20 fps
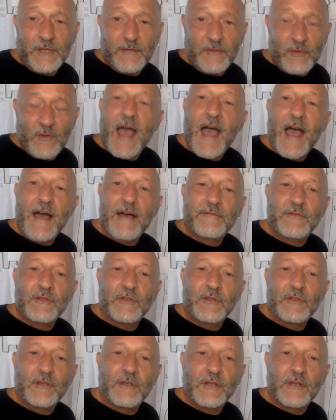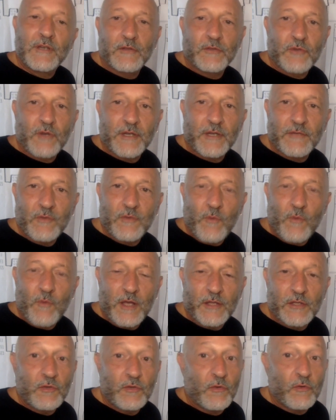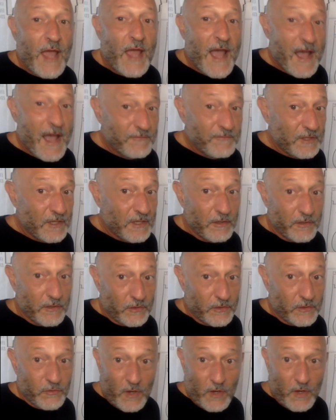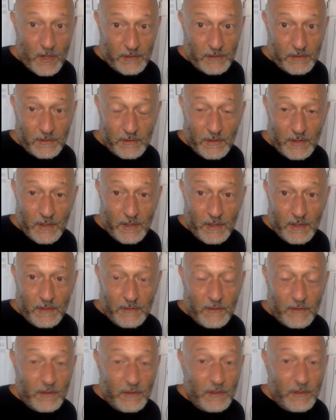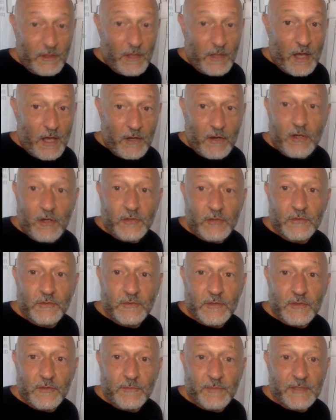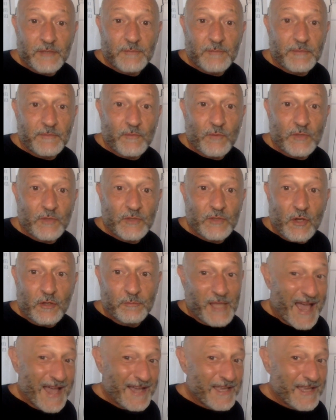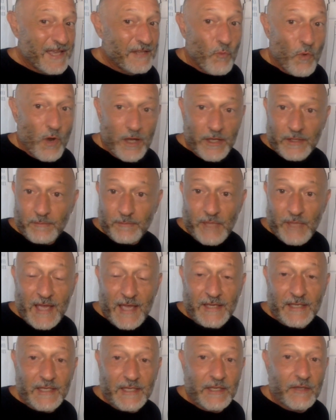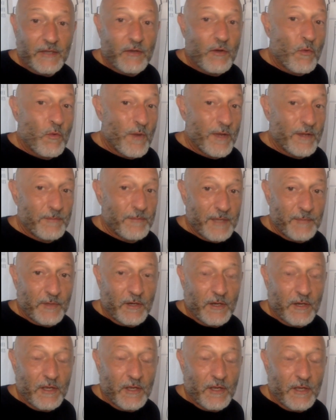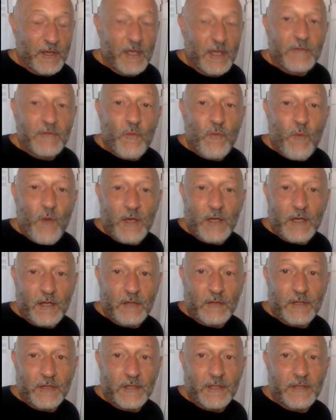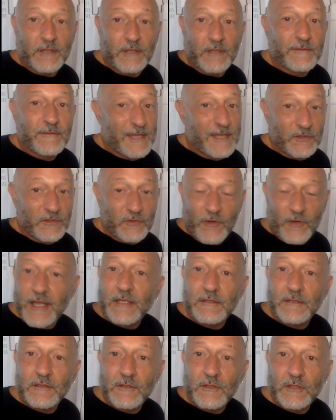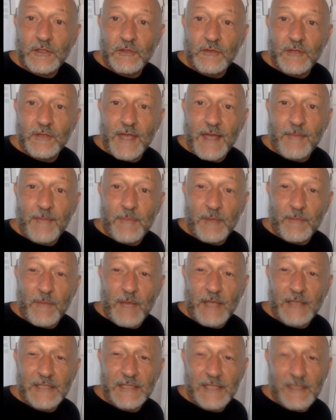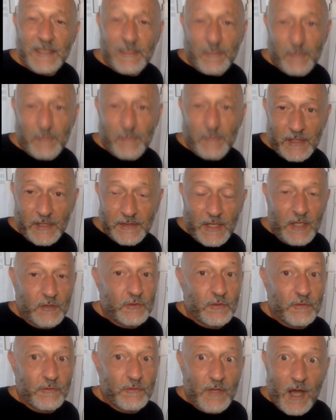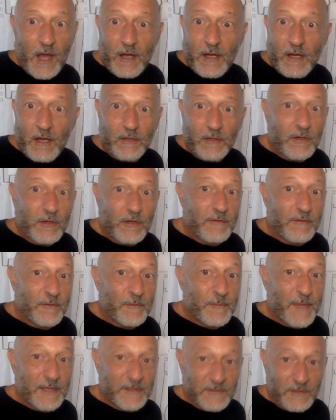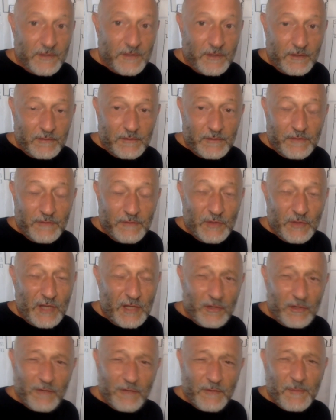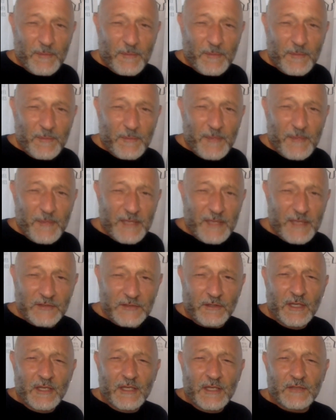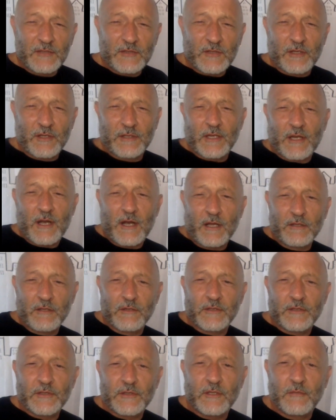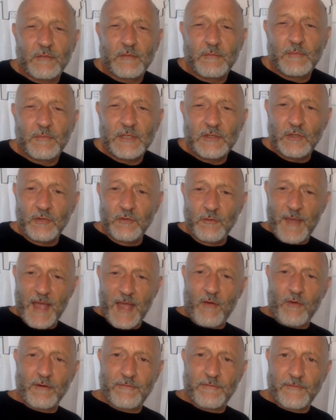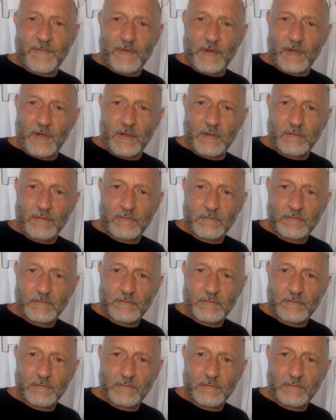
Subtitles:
whatever you have. You can color your drawing if you want. You don't have to color your drawing. There are a lot of cartoons that are what's called black and white, black ink on white paper. If you want to color it, that's great. You can do that. But my tip is do not color over pencil. If you color over pencil, the color is going to be too powerful.